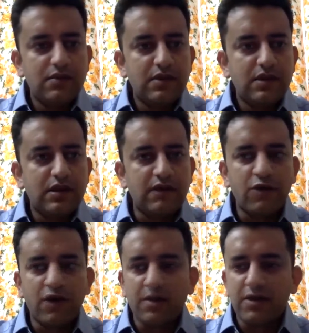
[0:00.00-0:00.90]
And I've
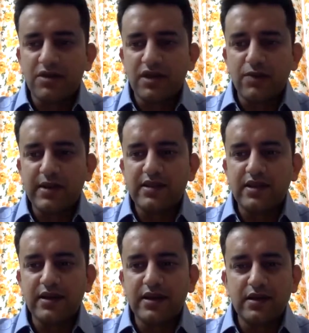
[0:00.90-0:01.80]
got about
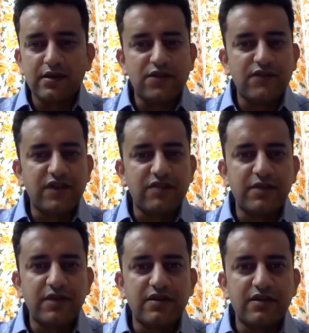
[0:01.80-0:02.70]
13 years of
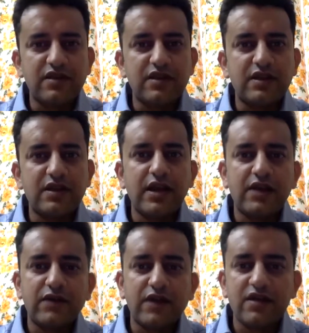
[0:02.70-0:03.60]
experience in
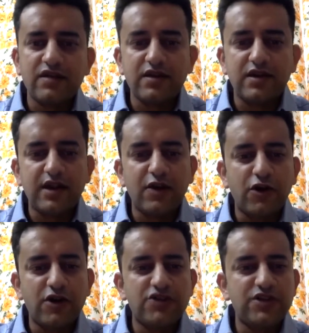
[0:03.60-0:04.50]
advertising
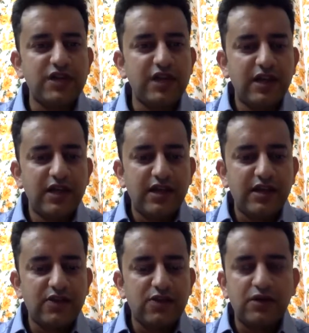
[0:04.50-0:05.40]
technology. And
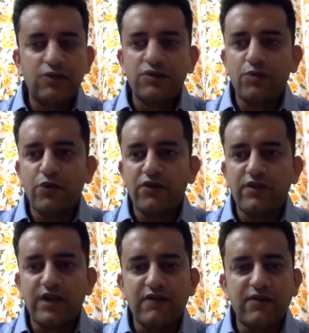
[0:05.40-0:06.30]
I thought it was more of
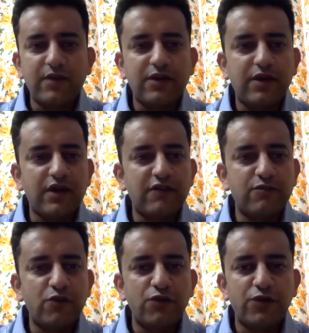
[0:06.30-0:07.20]
time for me to kind of
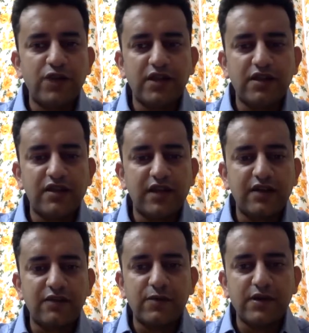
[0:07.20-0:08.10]
move to the other side of
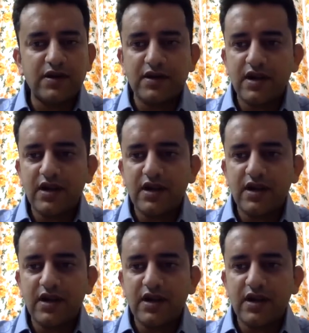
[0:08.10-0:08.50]
the world,